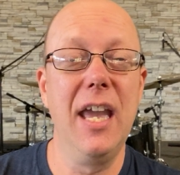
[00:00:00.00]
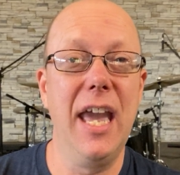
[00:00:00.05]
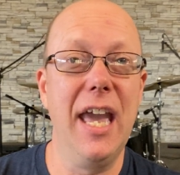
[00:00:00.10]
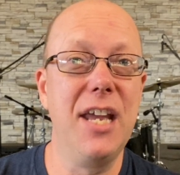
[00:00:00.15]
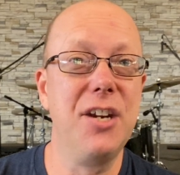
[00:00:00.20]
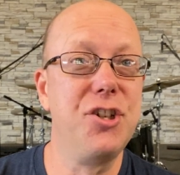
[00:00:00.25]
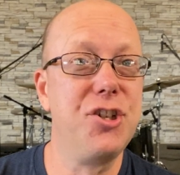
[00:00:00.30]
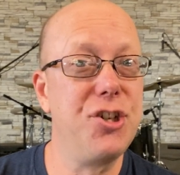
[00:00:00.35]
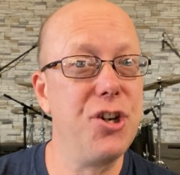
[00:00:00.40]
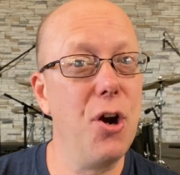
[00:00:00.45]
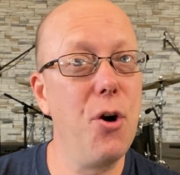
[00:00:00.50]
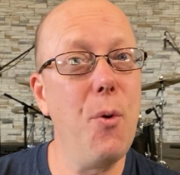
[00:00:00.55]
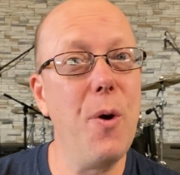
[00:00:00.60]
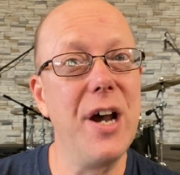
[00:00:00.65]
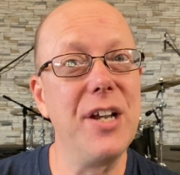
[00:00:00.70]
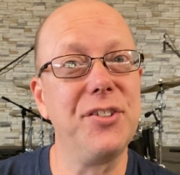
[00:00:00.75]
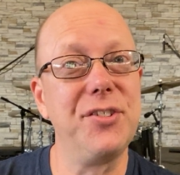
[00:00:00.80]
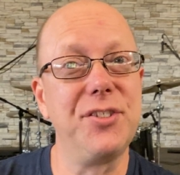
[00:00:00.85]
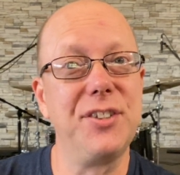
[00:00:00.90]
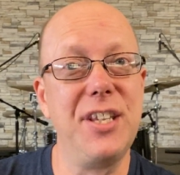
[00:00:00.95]
and show
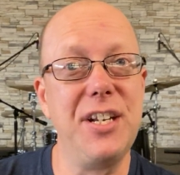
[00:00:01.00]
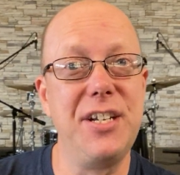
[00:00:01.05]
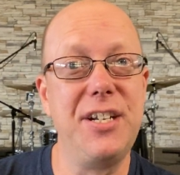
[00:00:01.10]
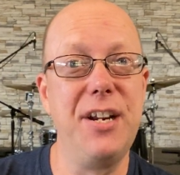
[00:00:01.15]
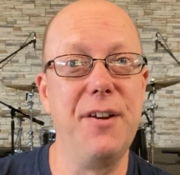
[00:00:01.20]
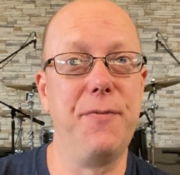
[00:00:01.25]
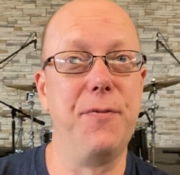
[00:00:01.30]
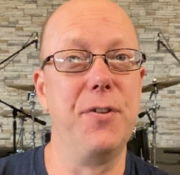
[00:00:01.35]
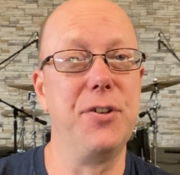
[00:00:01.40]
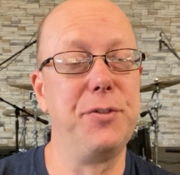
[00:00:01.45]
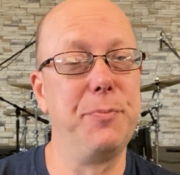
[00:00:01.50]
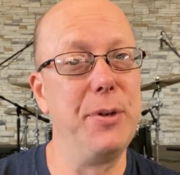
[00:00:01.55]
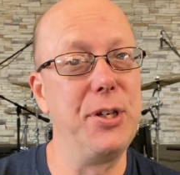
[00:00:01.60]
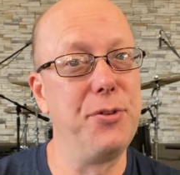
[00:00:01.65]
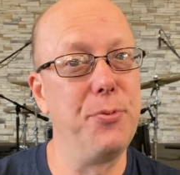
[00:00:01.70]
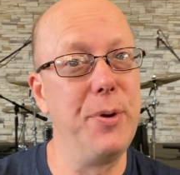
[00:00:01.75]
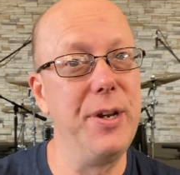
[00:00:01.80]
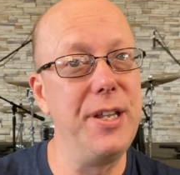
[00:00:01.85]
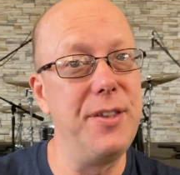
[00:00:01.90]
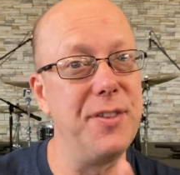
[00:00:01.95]
us the difference
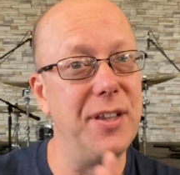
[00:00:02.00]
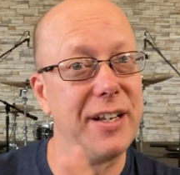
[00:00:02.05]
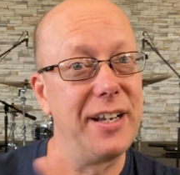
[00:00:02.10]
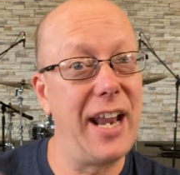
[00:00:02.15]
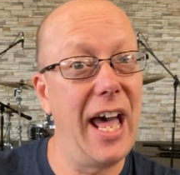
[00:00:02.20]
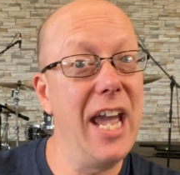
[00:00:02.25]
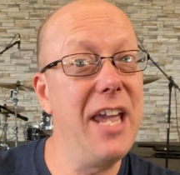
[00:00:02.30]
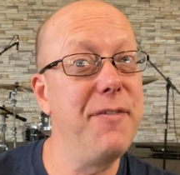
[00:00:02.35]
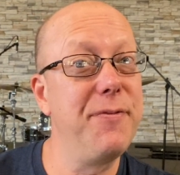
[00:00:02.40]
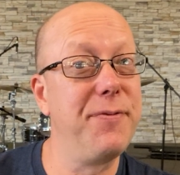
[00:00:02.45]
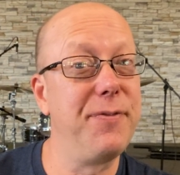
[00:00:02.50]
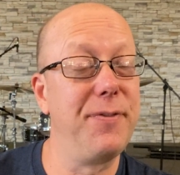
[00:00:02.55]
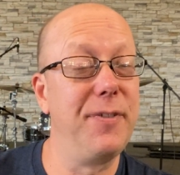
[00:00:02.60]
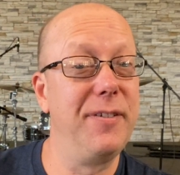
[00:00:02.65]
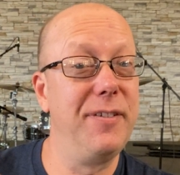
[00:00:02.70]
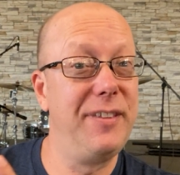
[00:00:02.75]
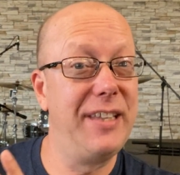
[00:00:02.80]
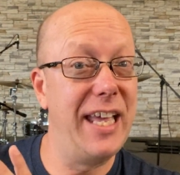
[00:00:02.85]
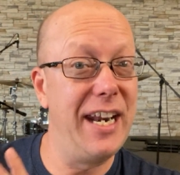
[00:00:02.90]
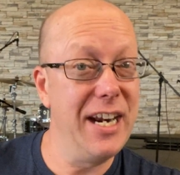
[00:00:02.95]
between the life
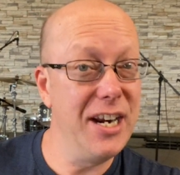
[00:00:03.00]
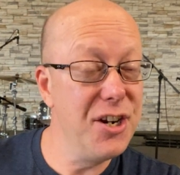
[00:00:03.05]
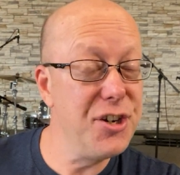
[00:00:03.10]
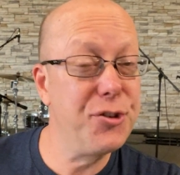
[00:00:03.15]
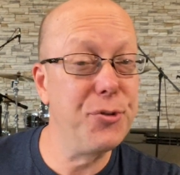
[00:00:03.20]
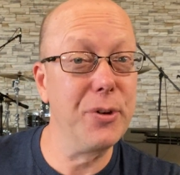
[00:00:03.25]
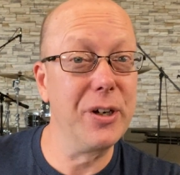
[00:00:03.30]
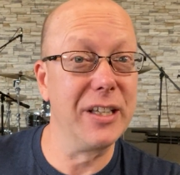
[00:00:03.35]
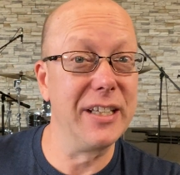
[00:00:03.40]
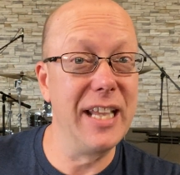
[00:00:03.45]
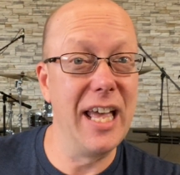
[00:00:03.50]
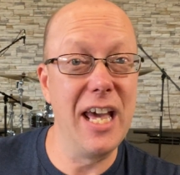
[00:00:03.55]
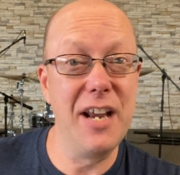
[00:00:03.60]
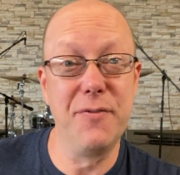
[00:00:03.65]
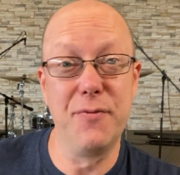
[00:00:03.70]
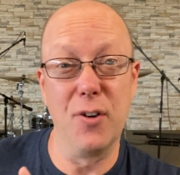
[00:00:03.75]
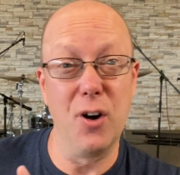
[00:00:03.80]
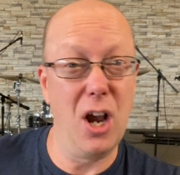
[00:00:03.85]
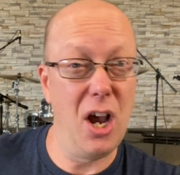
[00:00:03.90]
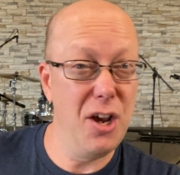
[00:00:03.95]
that Israel led
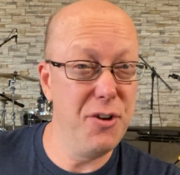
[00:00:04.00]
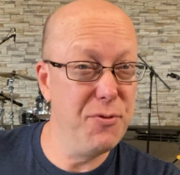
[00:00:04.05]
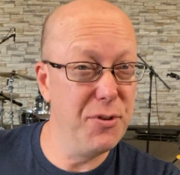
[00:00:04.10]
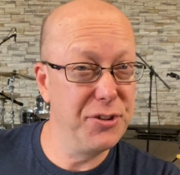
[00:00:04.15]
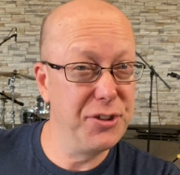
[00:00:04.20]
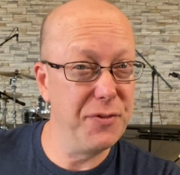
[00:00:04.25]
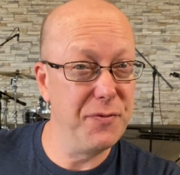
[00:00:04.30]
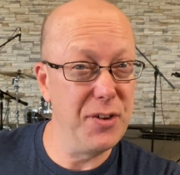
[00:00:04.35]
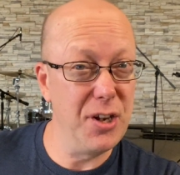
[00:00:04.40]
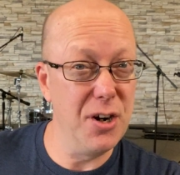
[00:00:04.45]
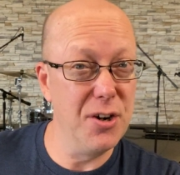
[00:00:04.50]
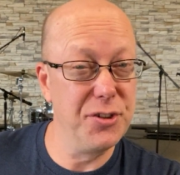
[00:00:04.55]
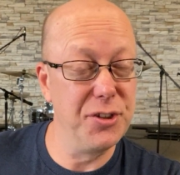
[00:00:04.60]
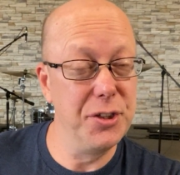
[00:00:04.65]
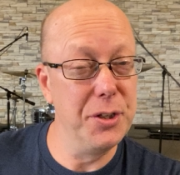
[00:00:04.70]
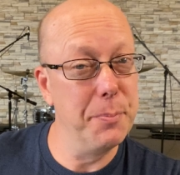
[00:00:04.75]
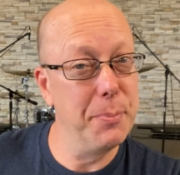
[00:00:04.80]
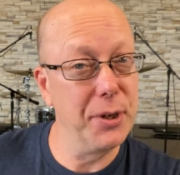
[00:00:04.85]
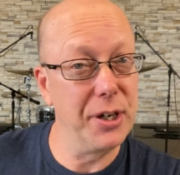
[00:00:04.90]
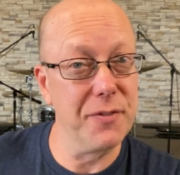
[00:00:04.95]
for hundreds of years
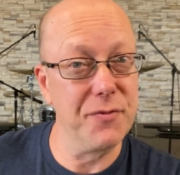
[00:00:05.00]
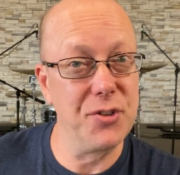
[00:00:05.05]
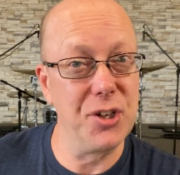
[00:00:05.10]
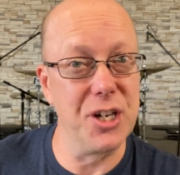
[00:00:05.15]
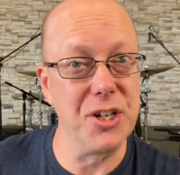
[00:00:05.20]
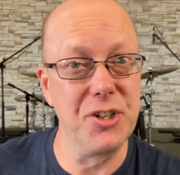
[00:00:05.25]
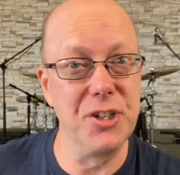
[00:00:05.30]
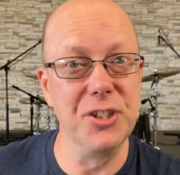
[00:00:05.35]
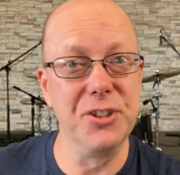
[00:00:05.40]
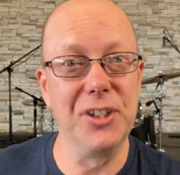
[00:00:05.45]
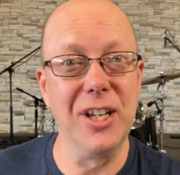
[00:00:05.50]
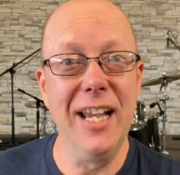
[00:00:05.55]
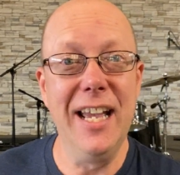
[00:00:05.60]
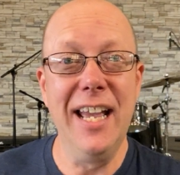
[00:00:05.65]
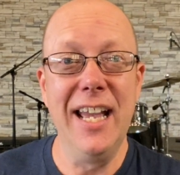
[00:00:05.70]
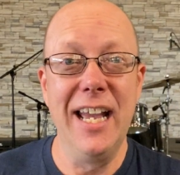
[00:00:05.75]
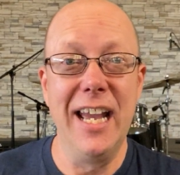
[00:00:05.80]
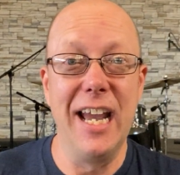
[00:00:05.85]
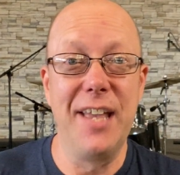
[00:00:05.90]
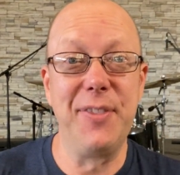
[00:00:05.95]
in the book of Judges
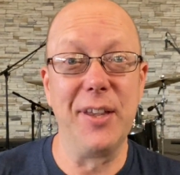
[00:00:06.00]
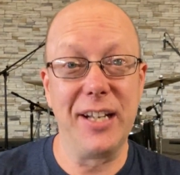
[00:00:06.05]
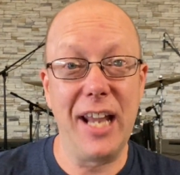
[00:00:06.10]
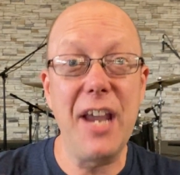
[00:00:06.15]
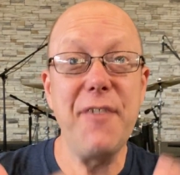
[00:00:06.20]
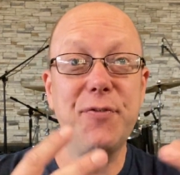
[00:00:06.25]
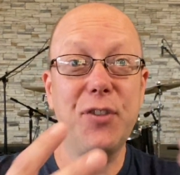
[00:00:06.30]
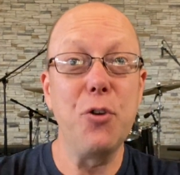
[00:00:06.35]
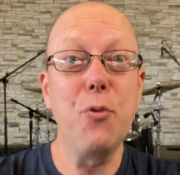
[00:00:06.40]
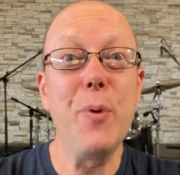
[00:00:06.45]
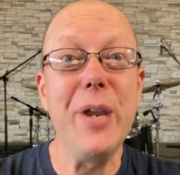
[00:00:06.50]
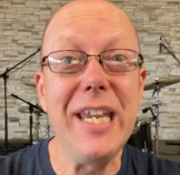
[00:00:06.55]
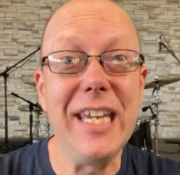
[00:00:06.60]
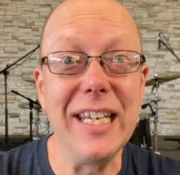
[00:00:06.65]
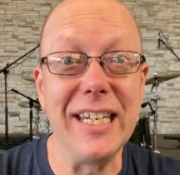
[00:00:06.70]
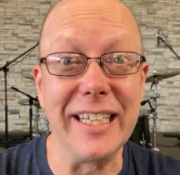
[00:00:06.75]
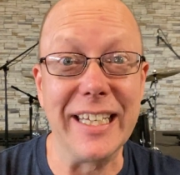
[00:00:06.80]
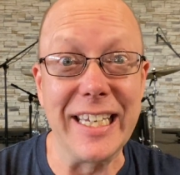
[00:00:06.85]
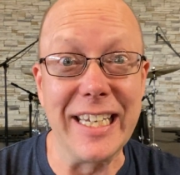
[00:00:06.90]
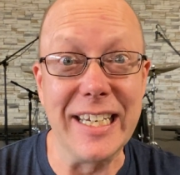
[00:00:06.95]
and the life that we
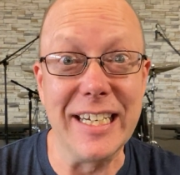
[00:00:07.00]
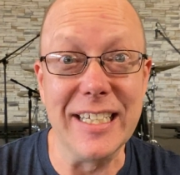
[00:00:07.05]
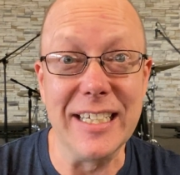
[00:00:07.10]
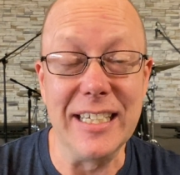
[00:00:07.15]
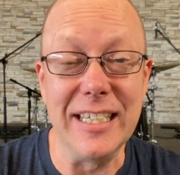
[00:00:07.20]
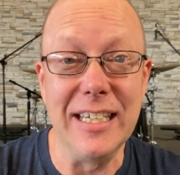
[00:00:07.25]
can lead.